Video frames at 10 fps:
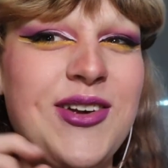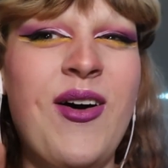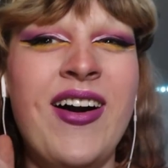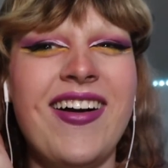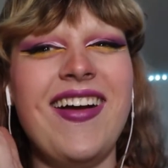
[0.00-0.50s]

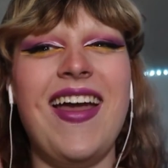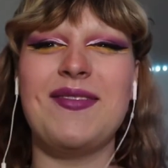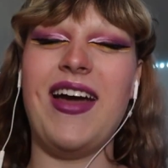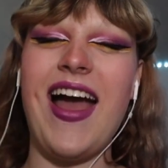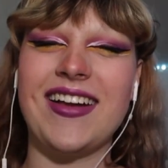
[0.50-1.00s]
sore
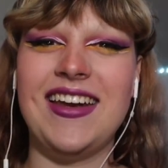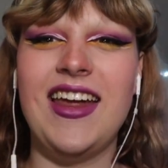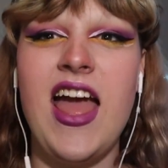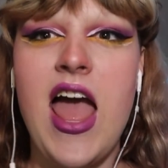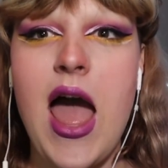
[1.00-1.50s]
and my acne.
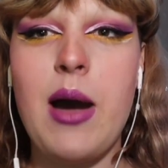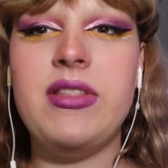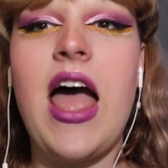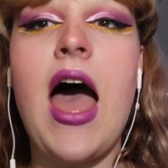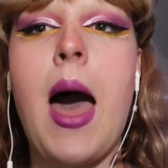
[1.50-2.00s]
And
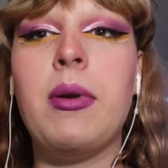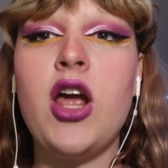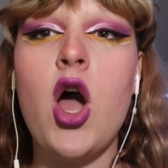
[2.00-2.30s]
with that, I'm gonna